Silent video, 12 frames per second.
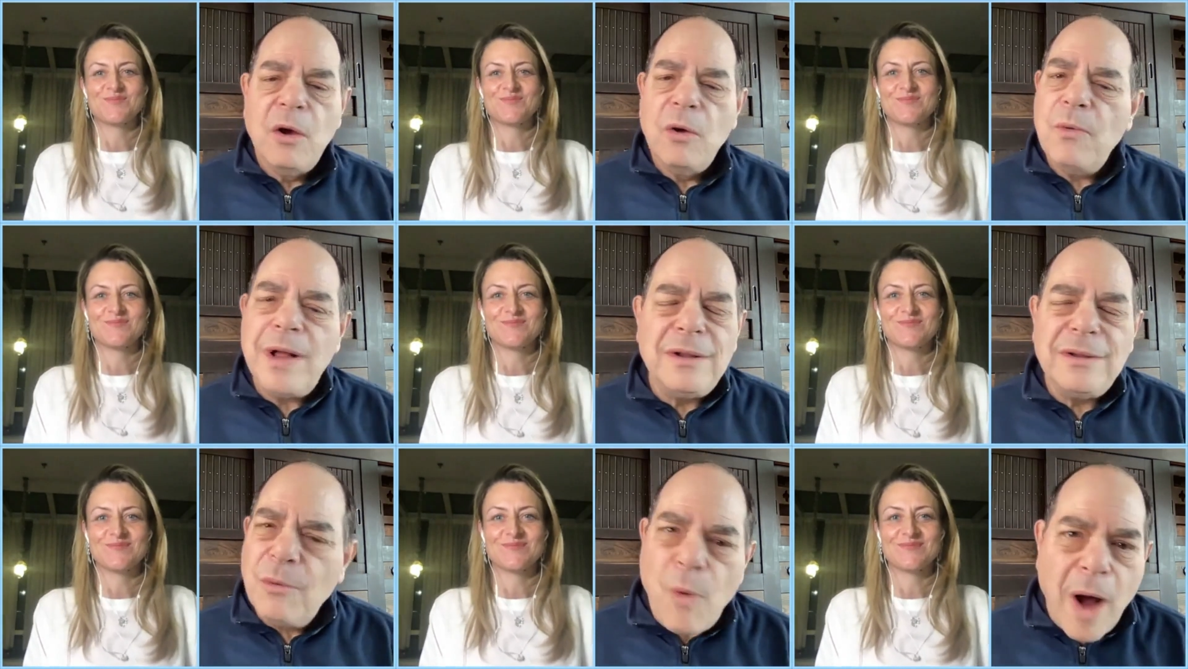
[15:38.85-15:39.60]

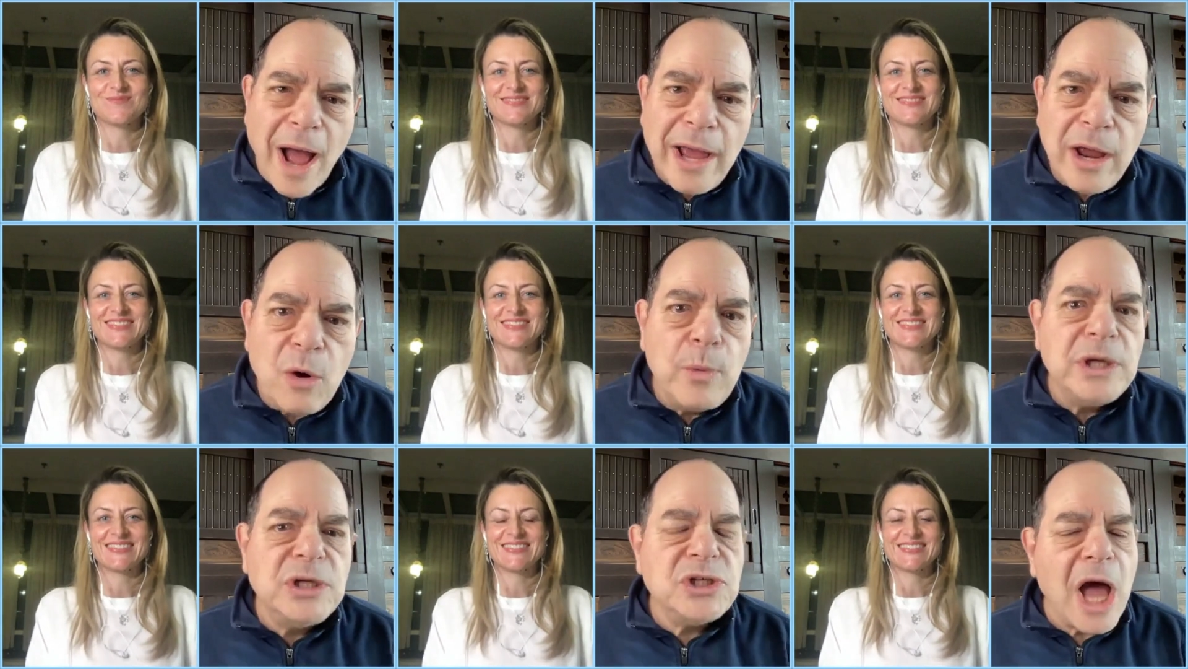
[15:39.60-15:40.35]
Speaker 1: Well, why are
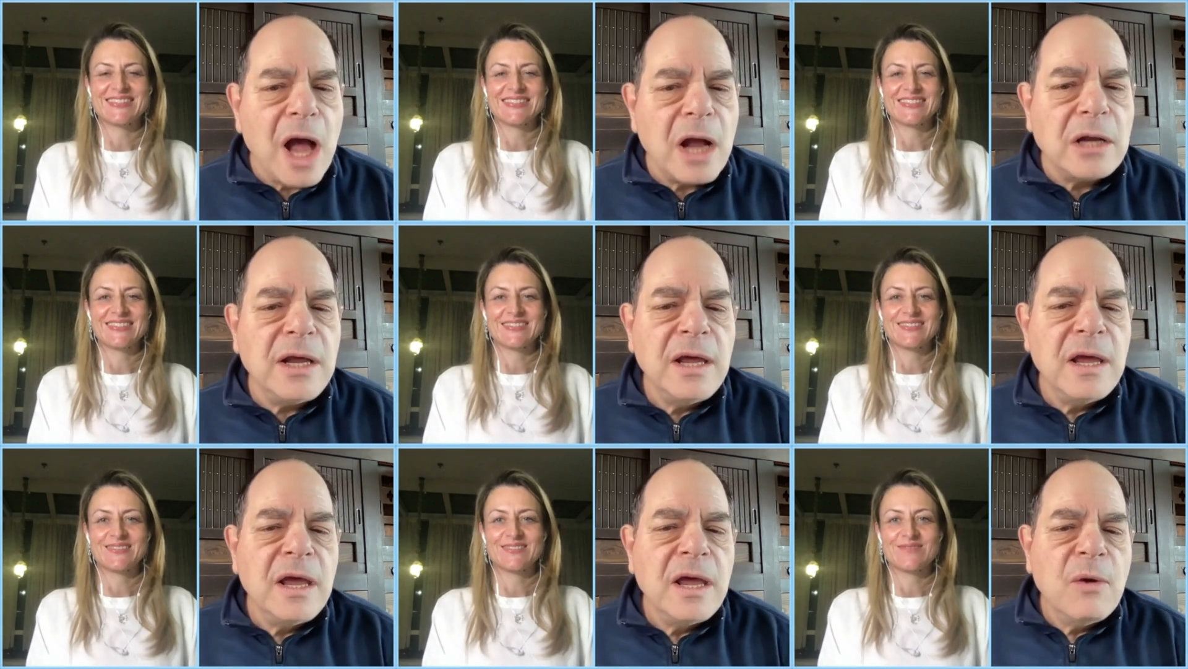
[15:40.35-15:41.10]
we shocked?
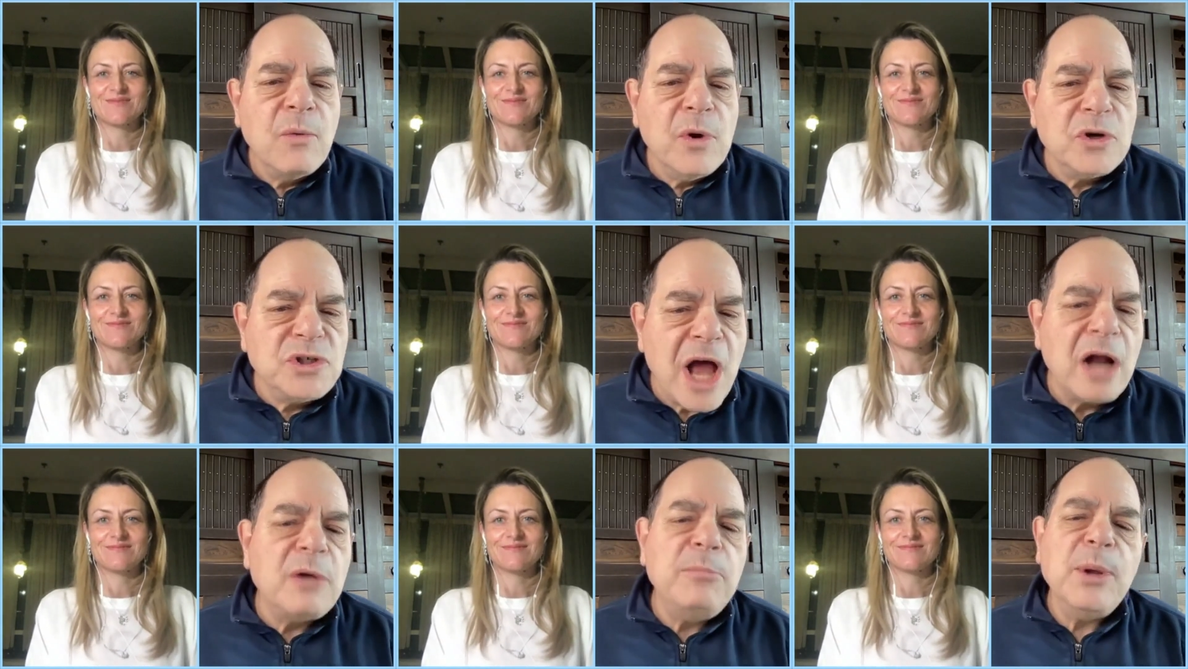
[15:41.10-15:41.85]
We're
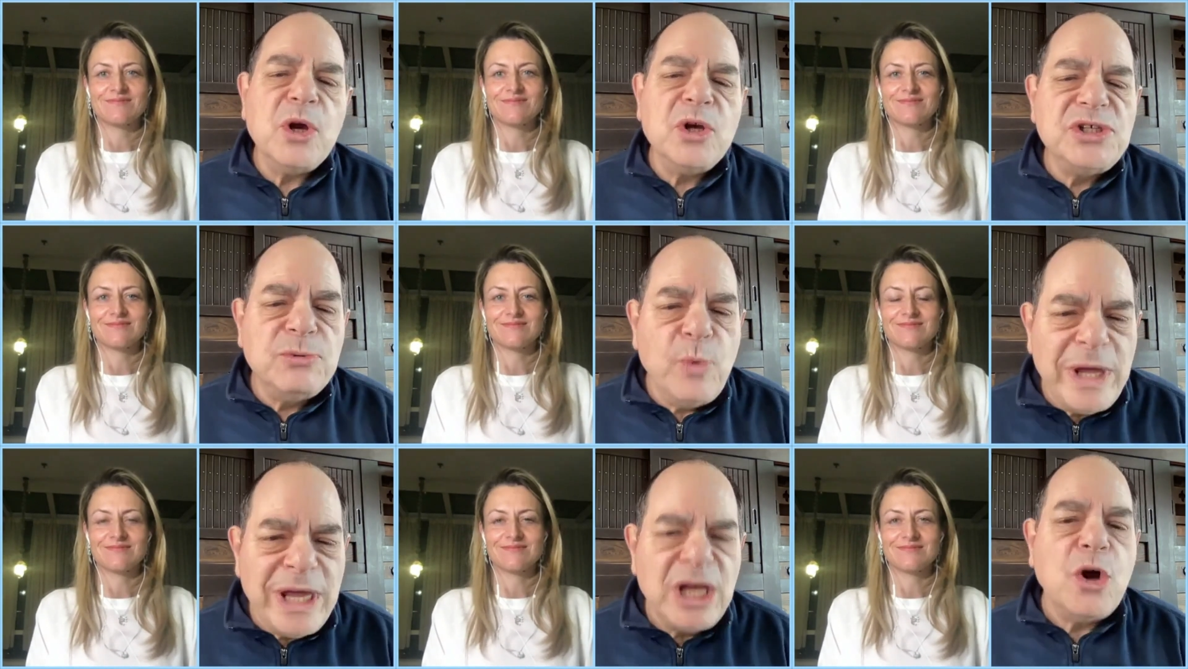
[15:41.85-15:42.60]
shocked because
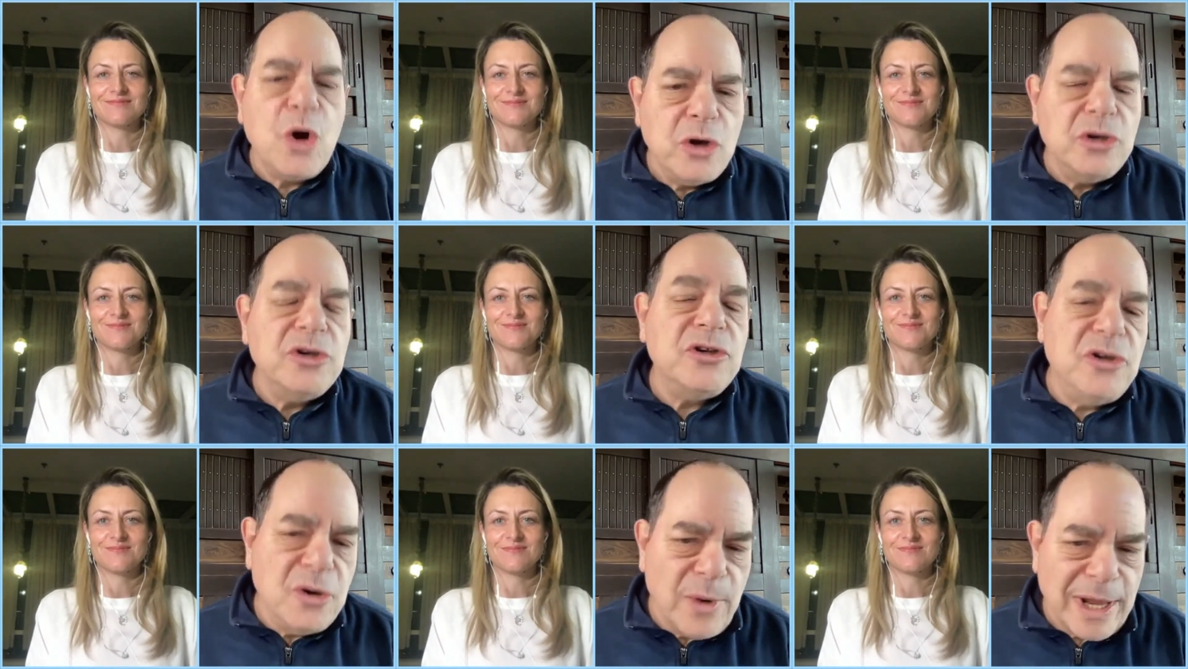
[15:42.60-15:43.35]
we
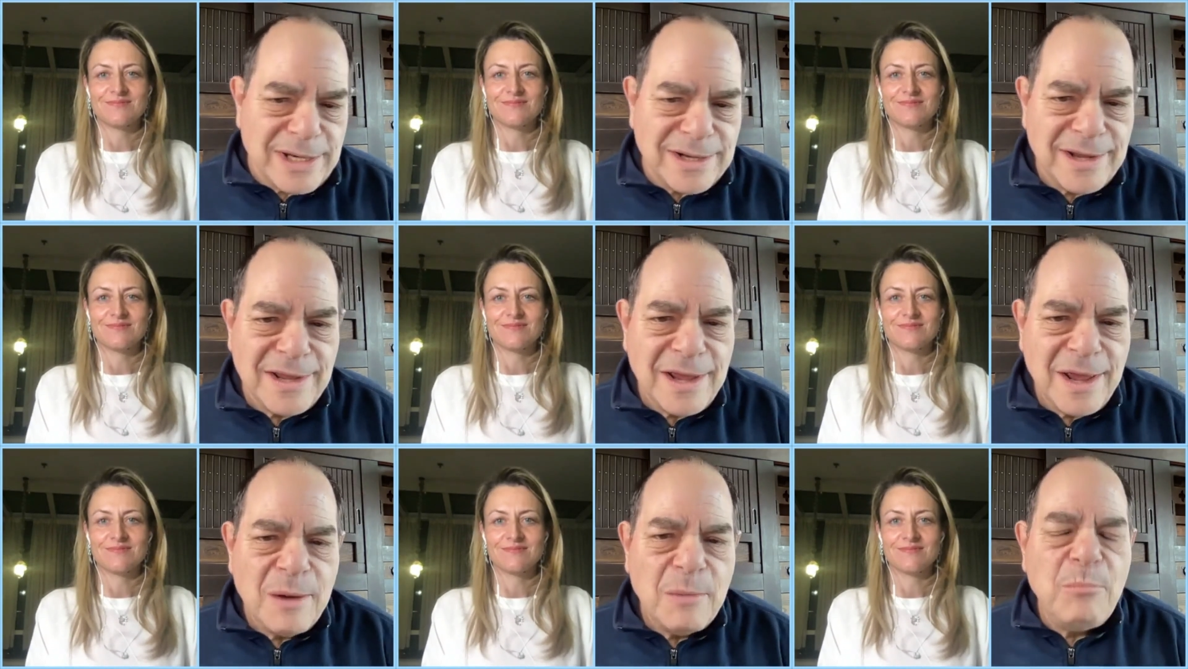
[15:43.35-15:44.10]
couldn't do it,
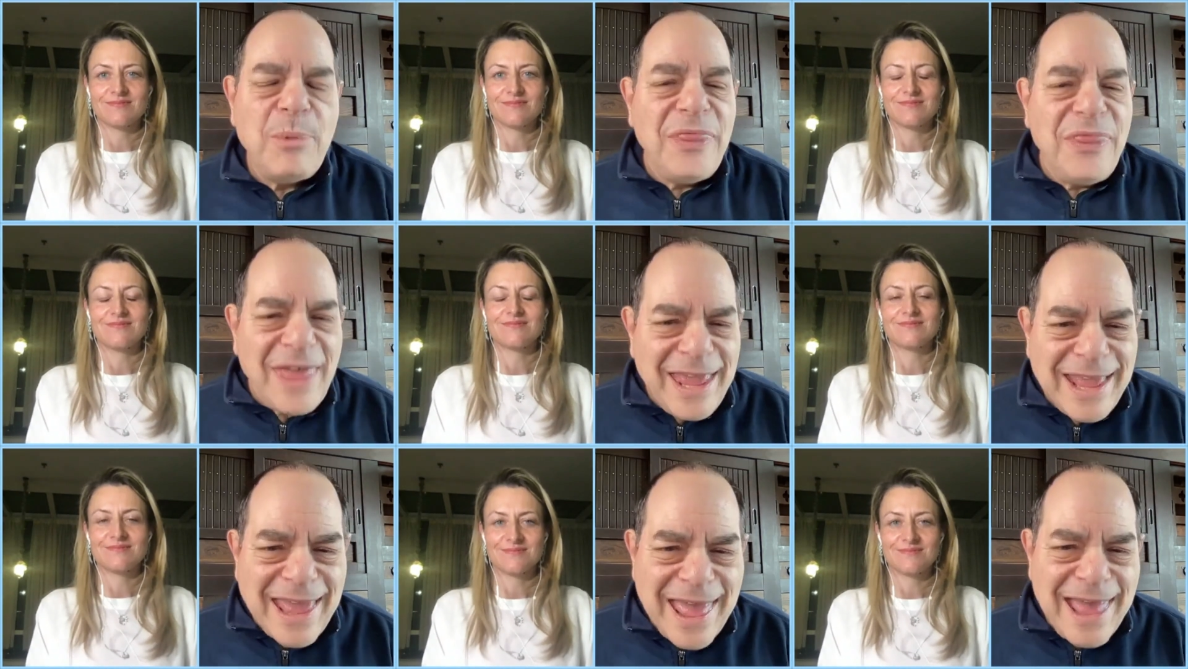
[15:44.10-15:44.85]
but they
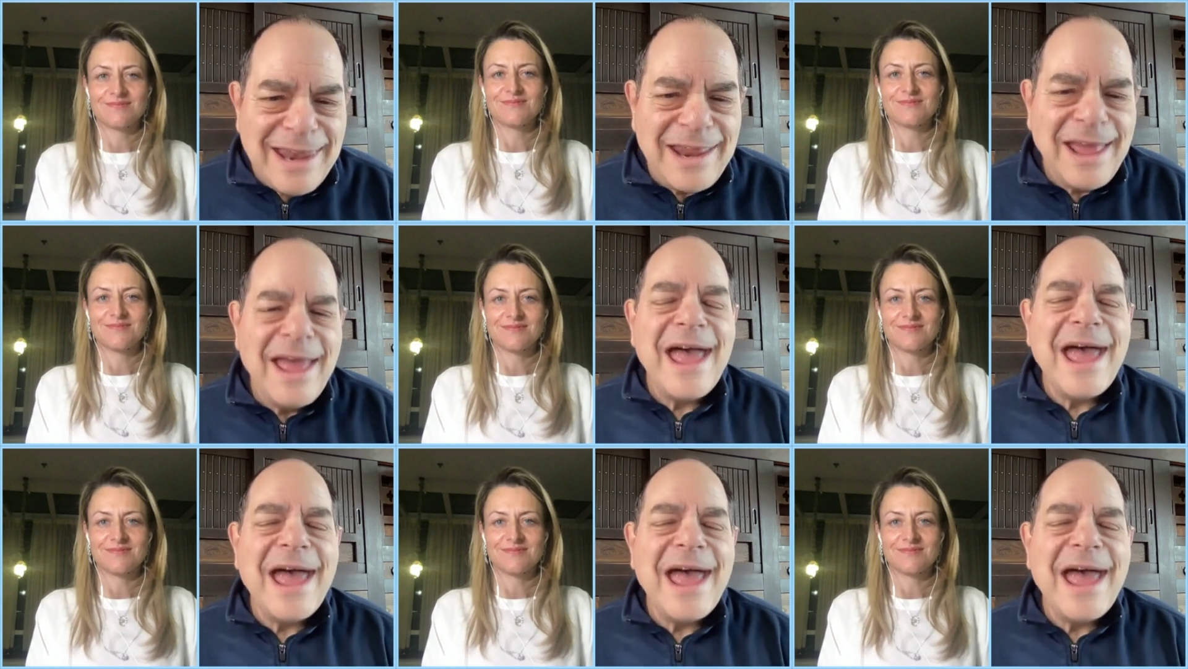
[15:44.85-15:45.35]
can,